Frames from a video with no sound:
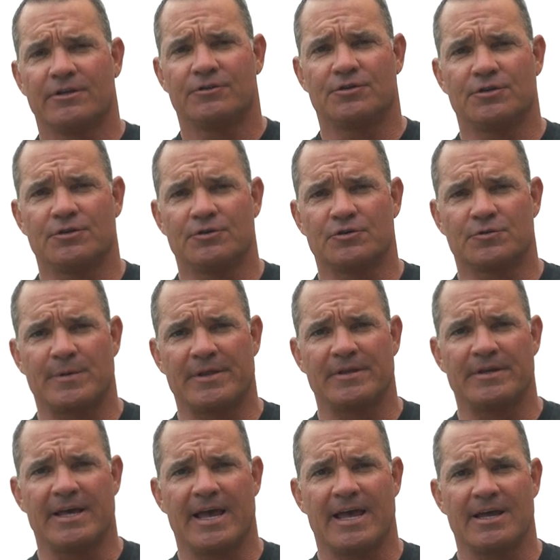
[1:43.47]
to spend the
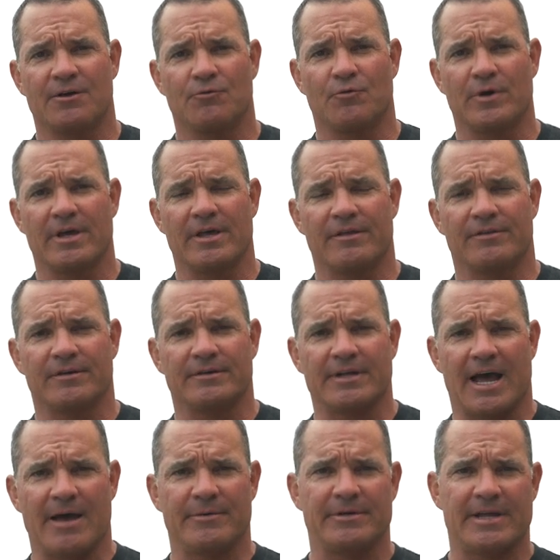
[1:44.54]
day with
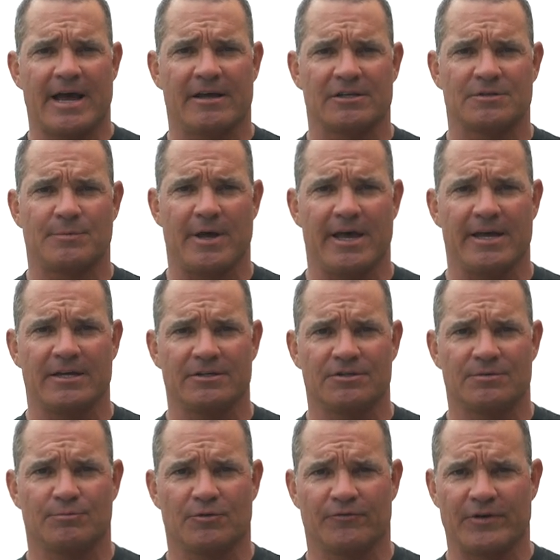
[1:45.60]
Diamond Dallas
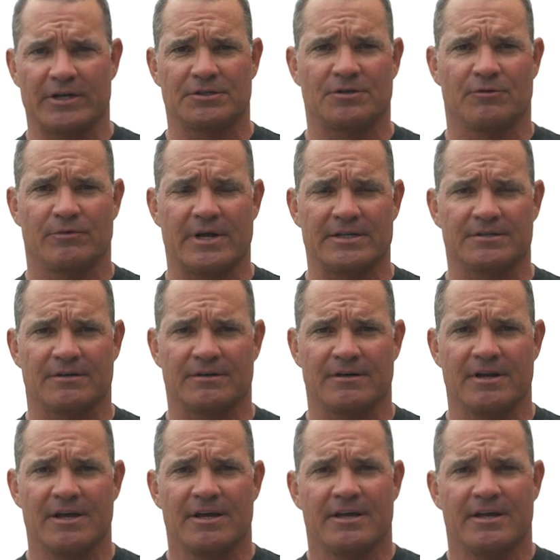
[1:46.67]
Page, professional wrestler.